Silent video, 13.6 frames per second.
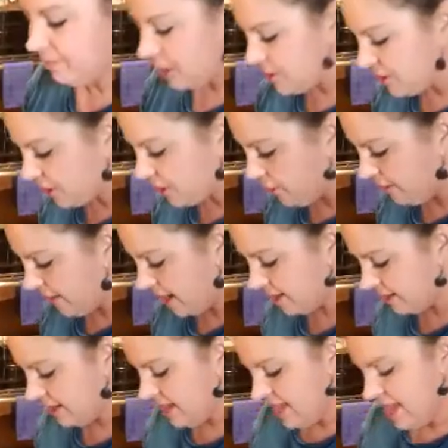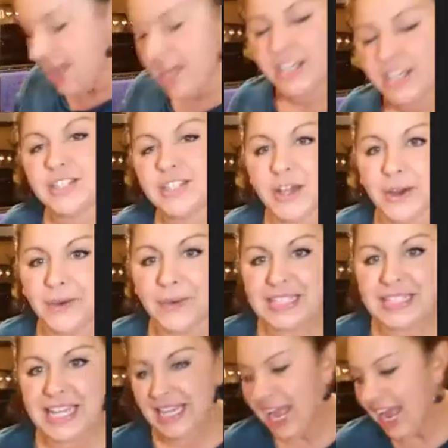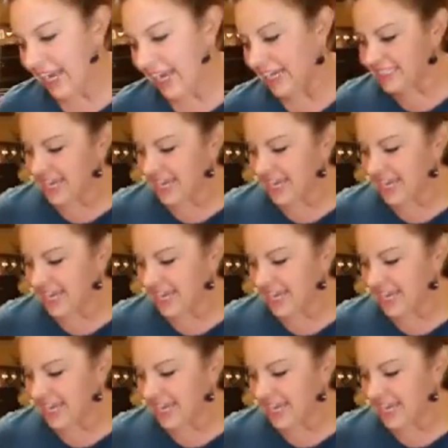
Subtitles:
So fun. So tonight,